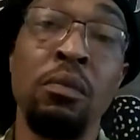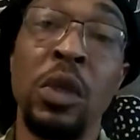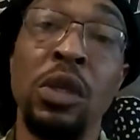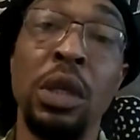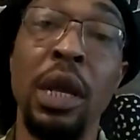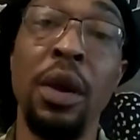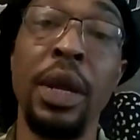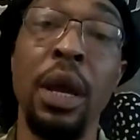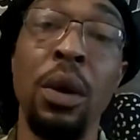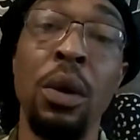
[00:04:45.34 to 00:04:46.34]

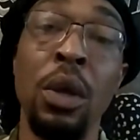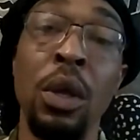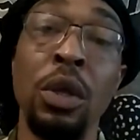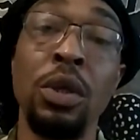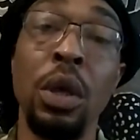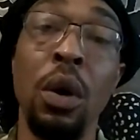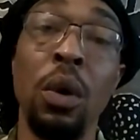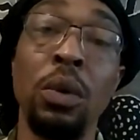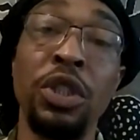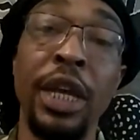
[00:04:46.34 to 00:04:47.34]
scenario.
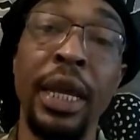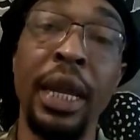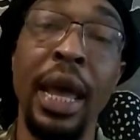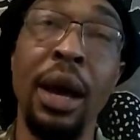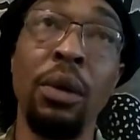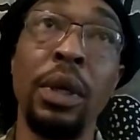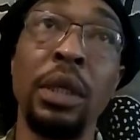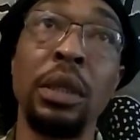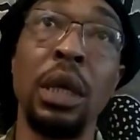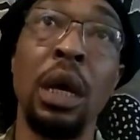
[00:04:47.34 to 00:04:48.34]
So check it out.
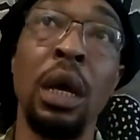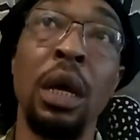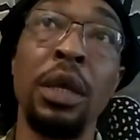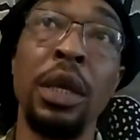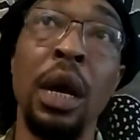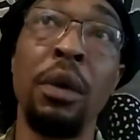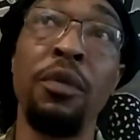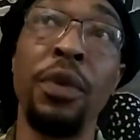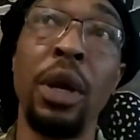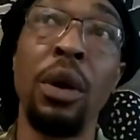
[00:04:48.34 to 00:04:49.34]
It's Young
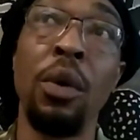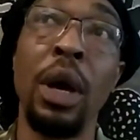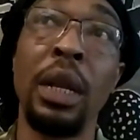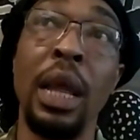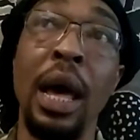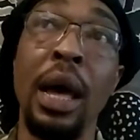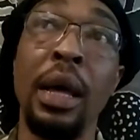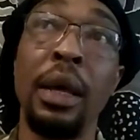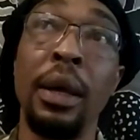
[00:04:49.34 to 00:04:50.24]
Pharaoh Allah.